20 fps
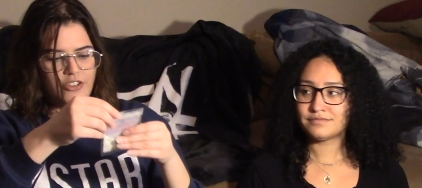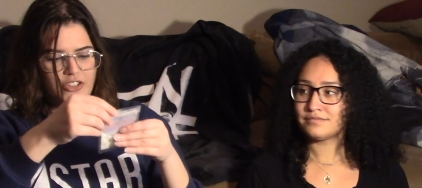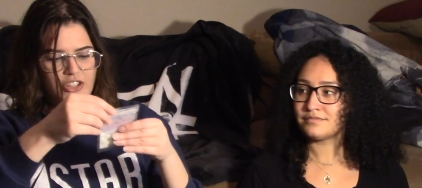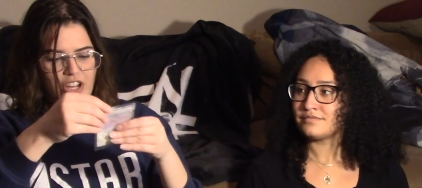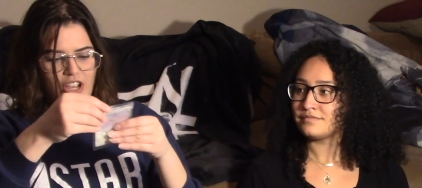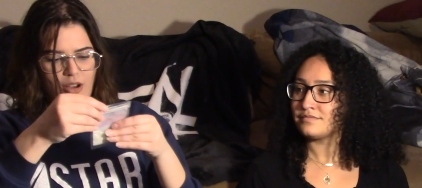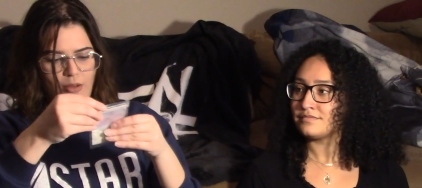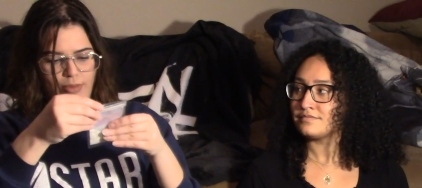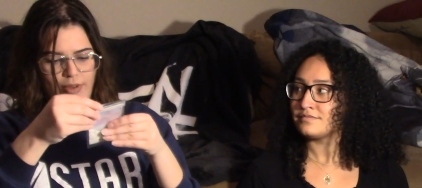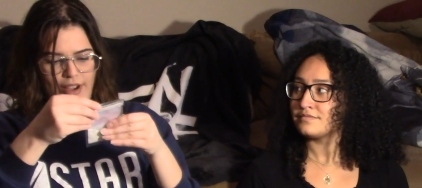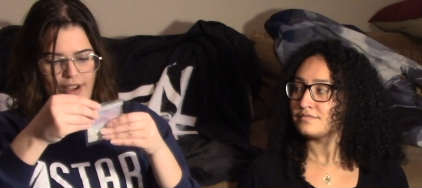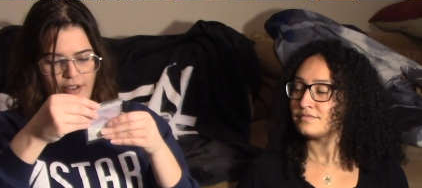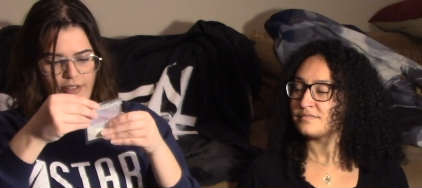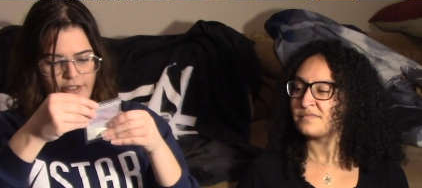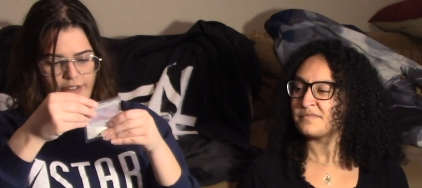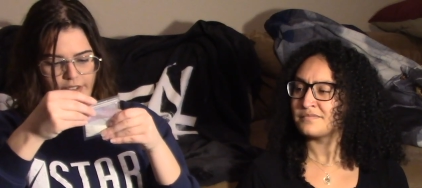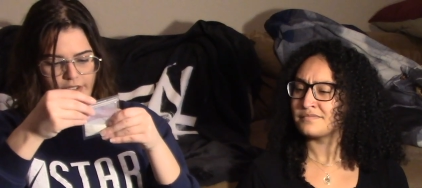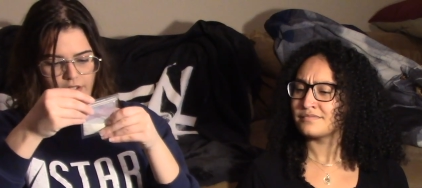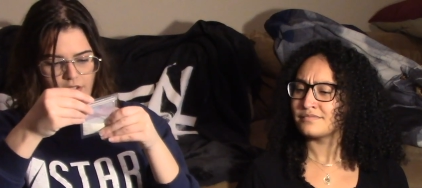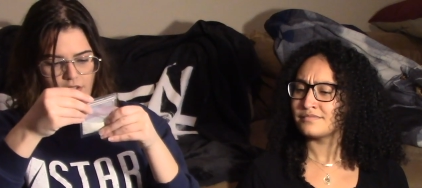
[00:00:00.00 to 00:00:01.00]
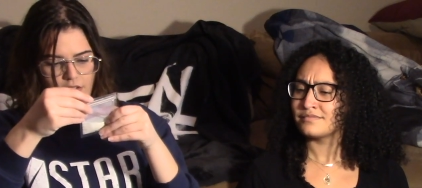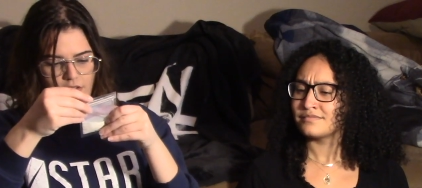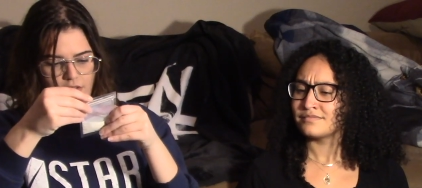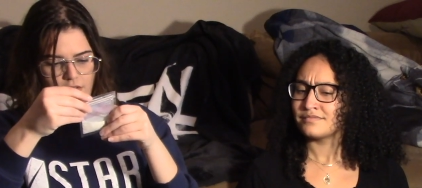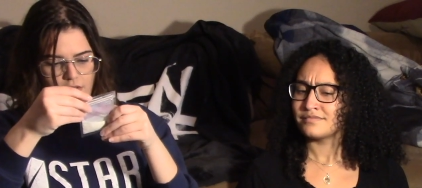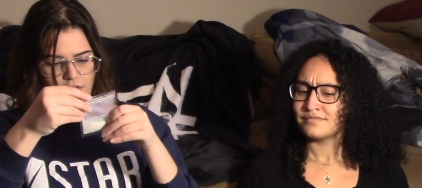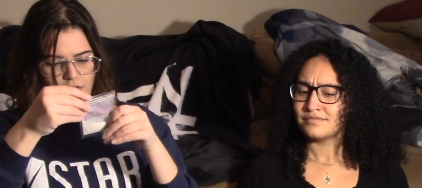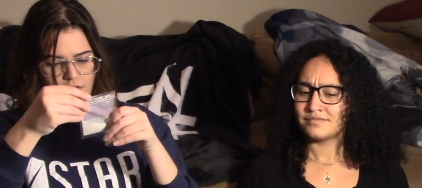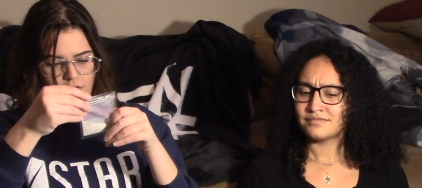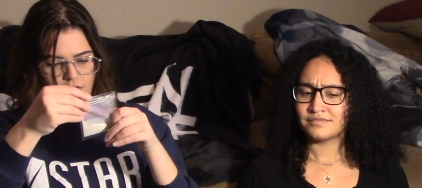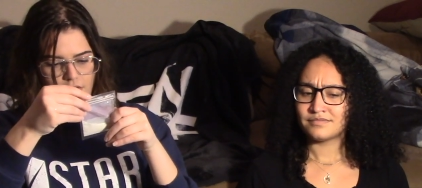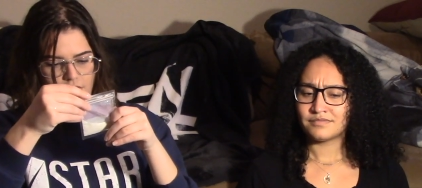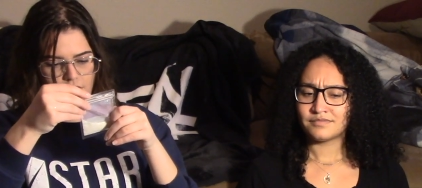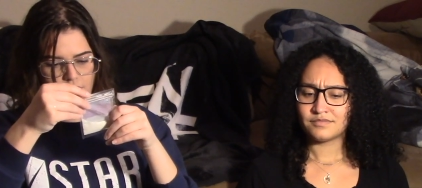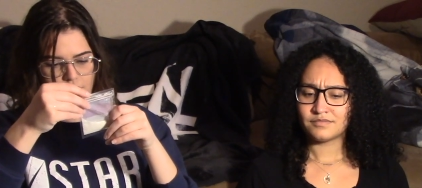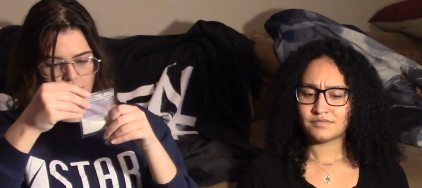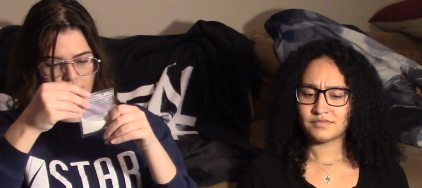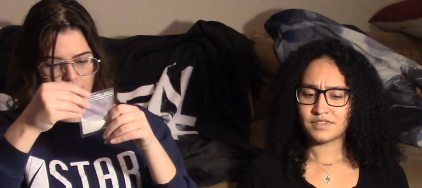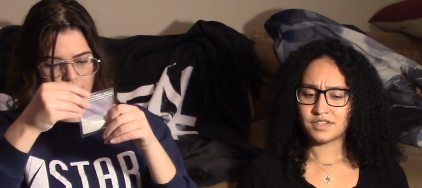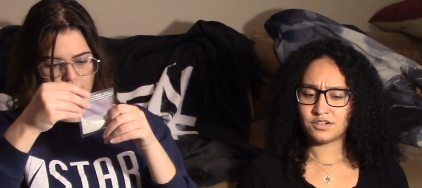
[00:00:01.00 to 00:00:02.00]
Speaker 1: gel powder.
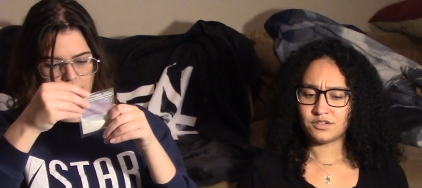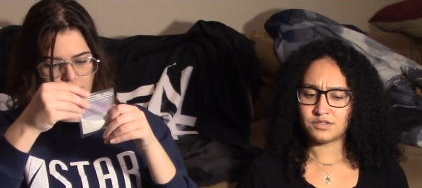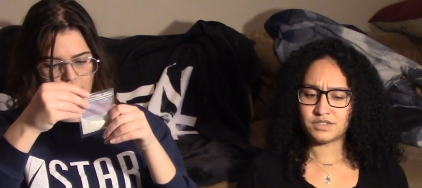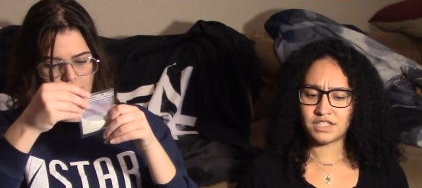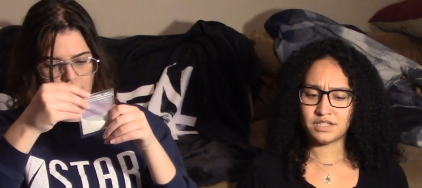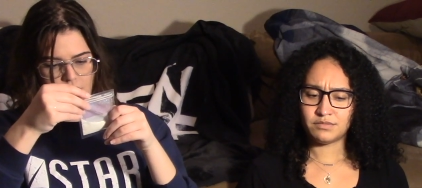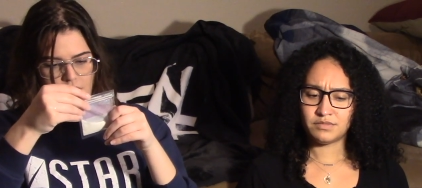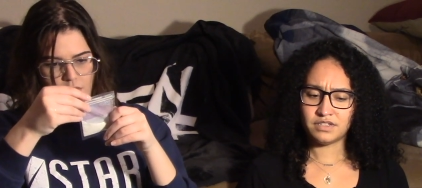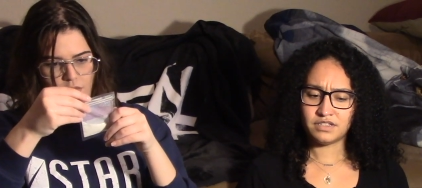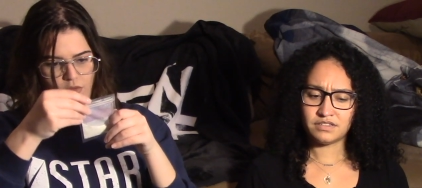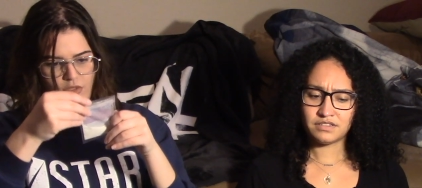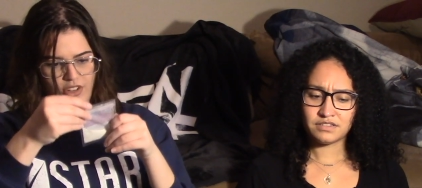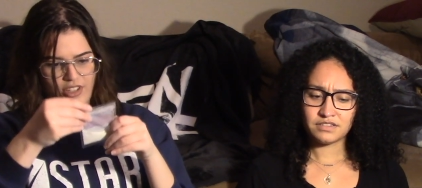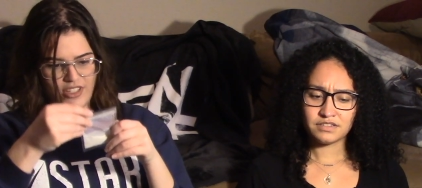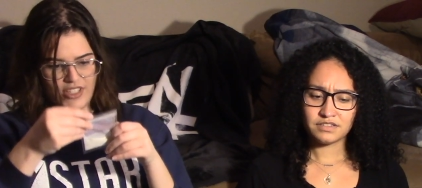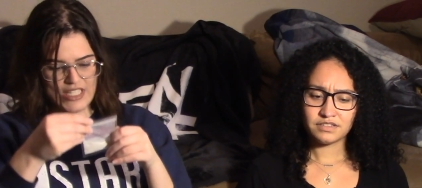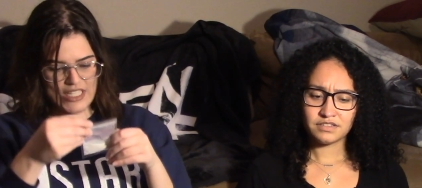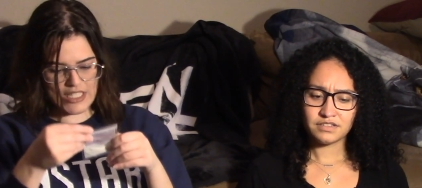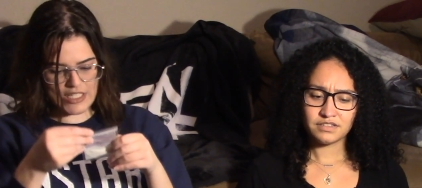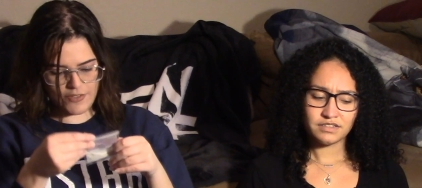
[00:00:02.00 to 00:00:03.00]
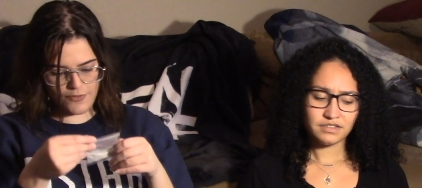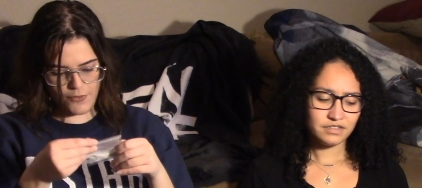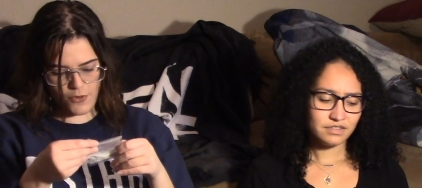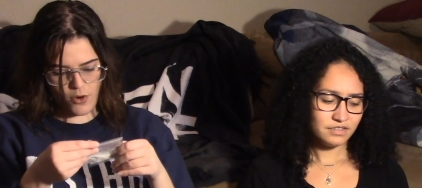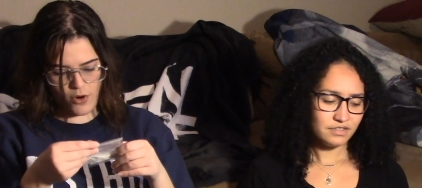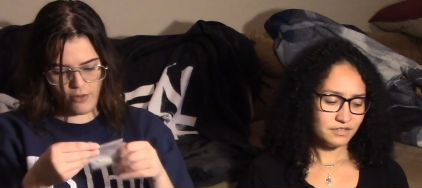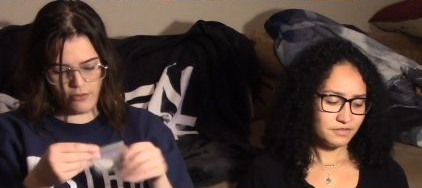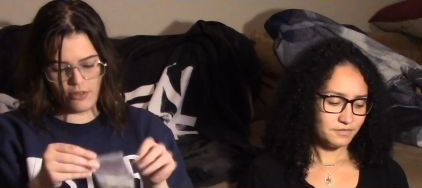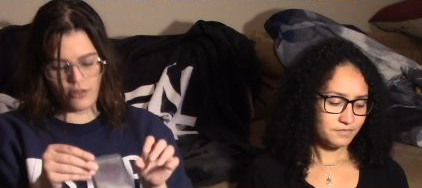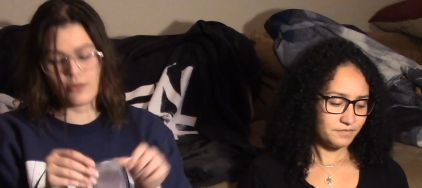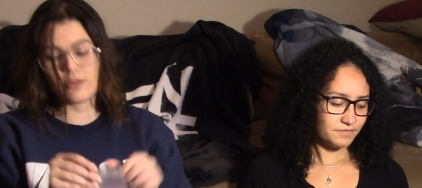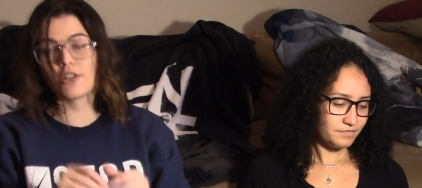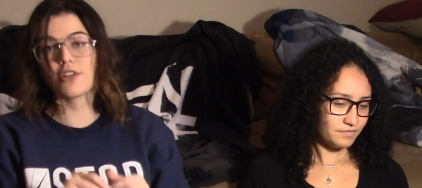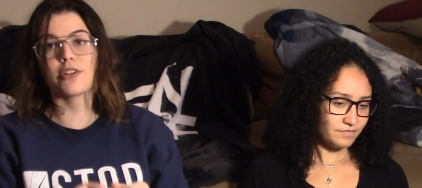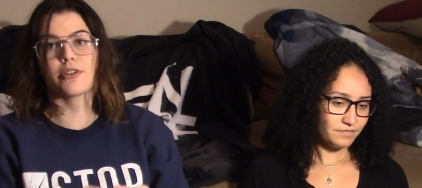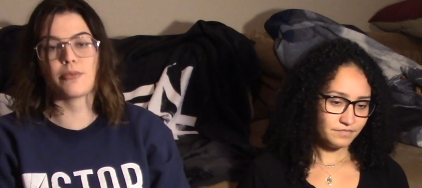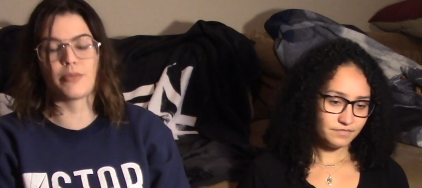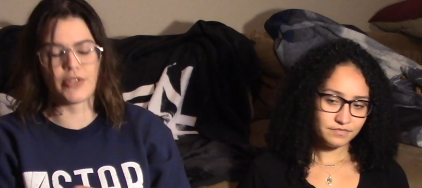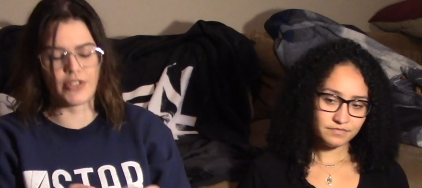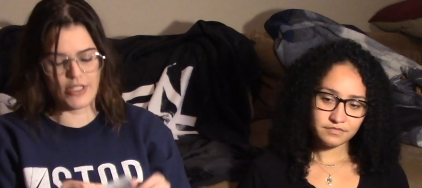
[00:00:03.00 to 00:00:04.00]
I don't know what that means. What is this for? Well, we're going
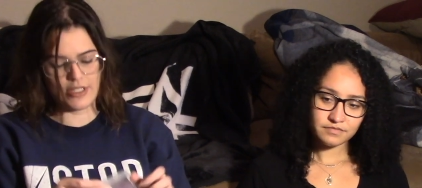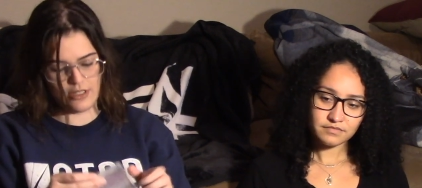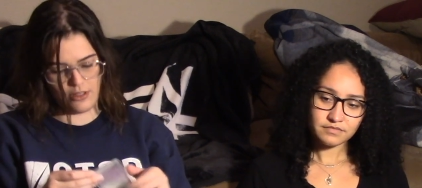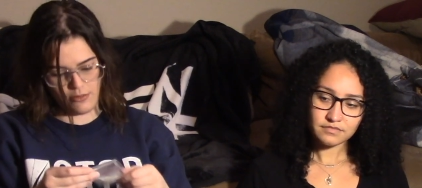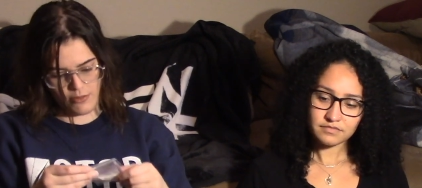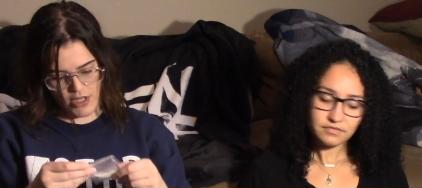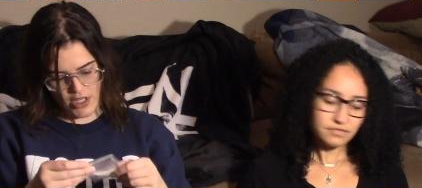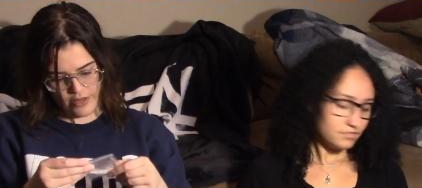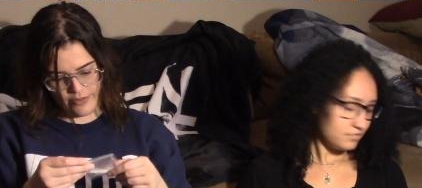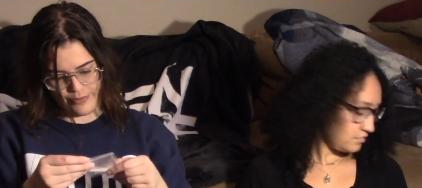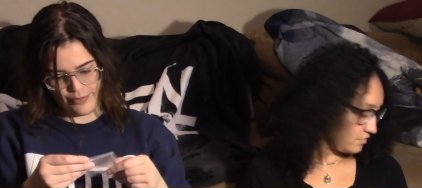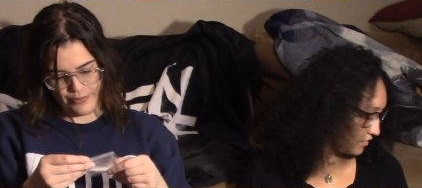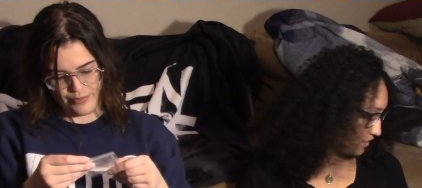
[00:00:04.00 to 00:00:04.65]
to put some in.